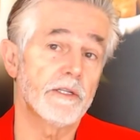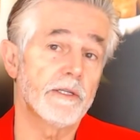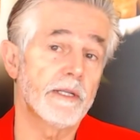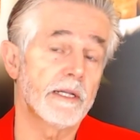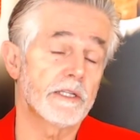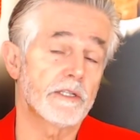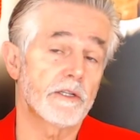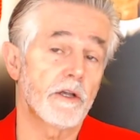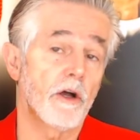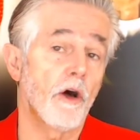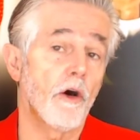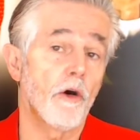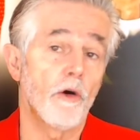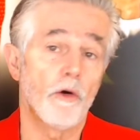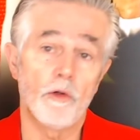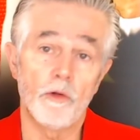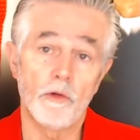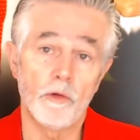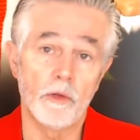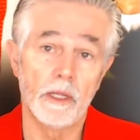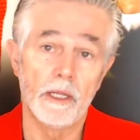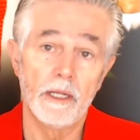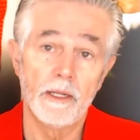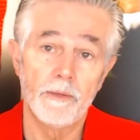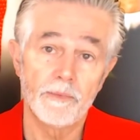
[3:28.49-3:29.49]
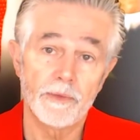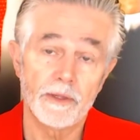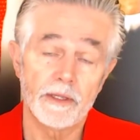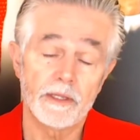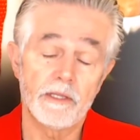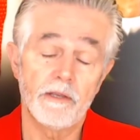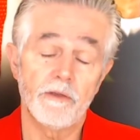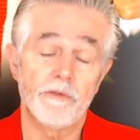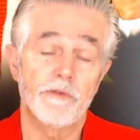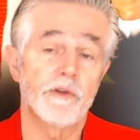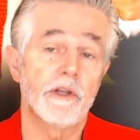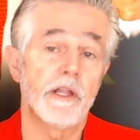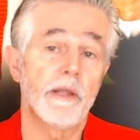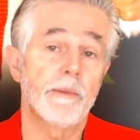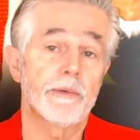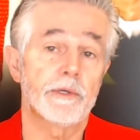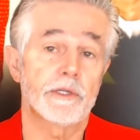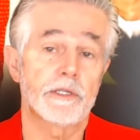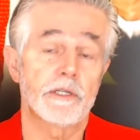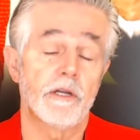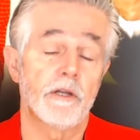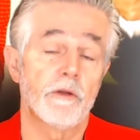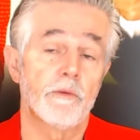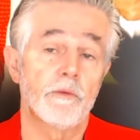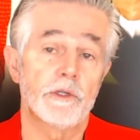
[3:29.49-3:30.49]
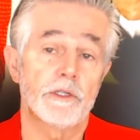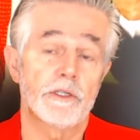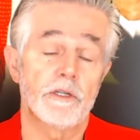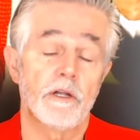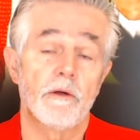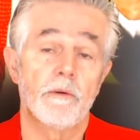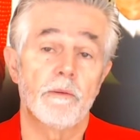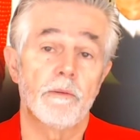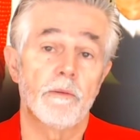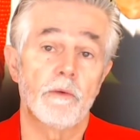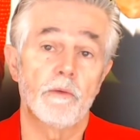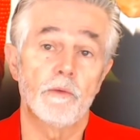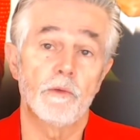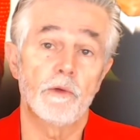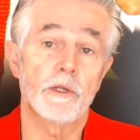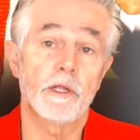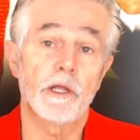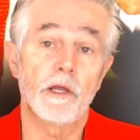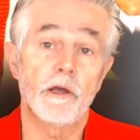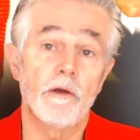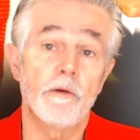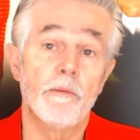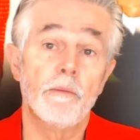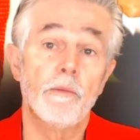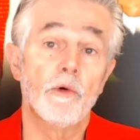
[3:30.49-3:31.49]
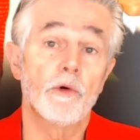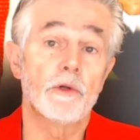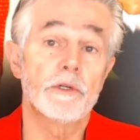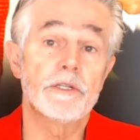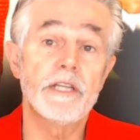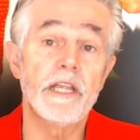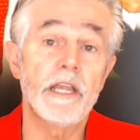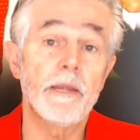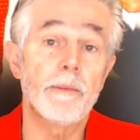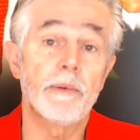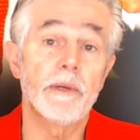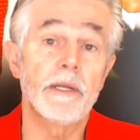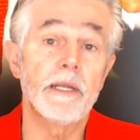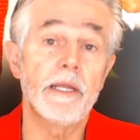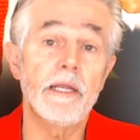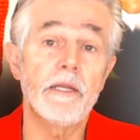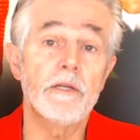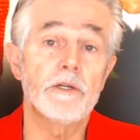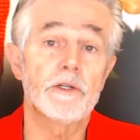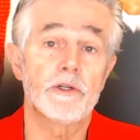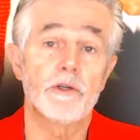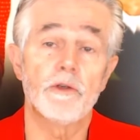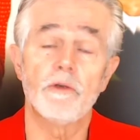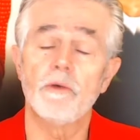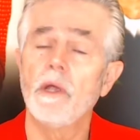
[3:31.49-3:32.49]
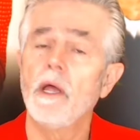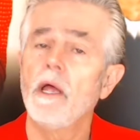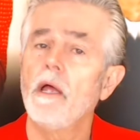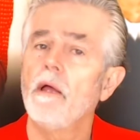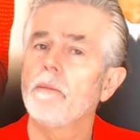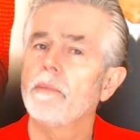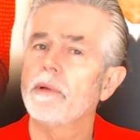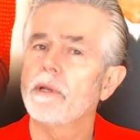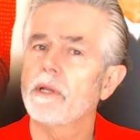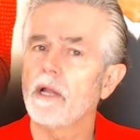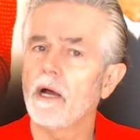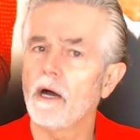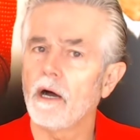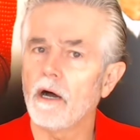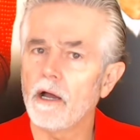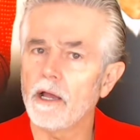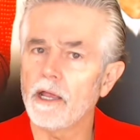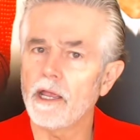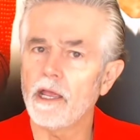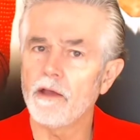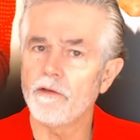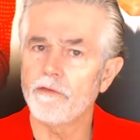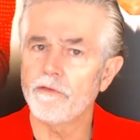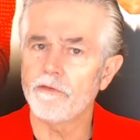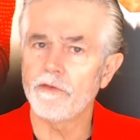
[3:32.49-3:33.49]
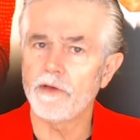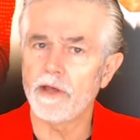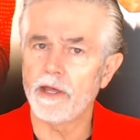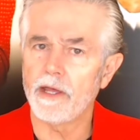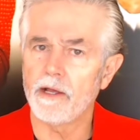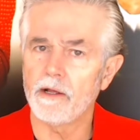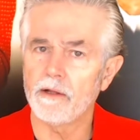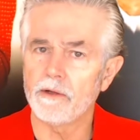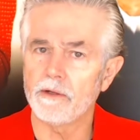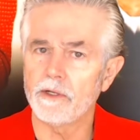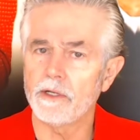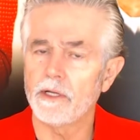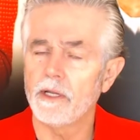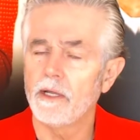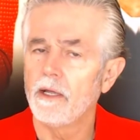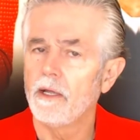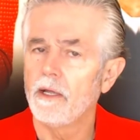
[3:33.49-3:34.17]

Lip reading: That's a whole different episode, which I will go more deeply into, but I have found